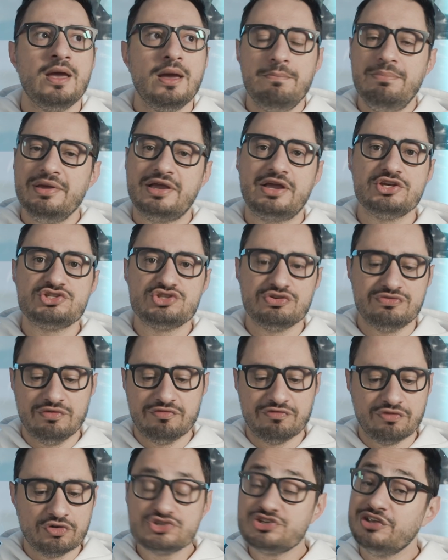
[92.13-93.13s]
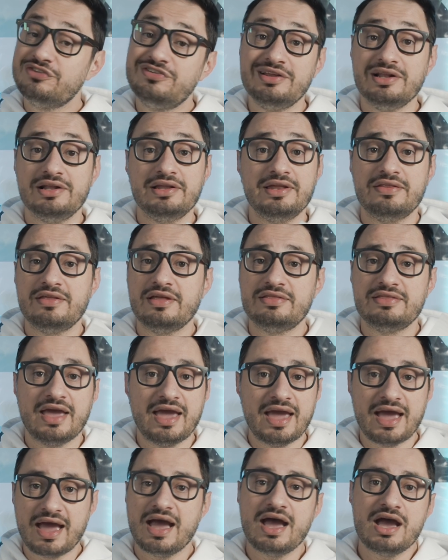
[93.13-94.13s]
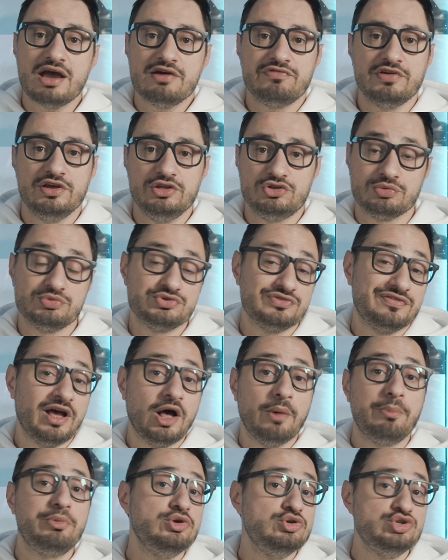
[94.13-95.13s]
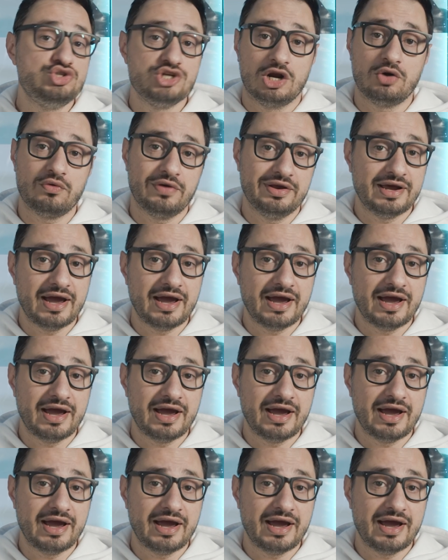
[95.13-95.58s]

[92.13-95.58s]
because of the versatility that they have in terms of helping you generate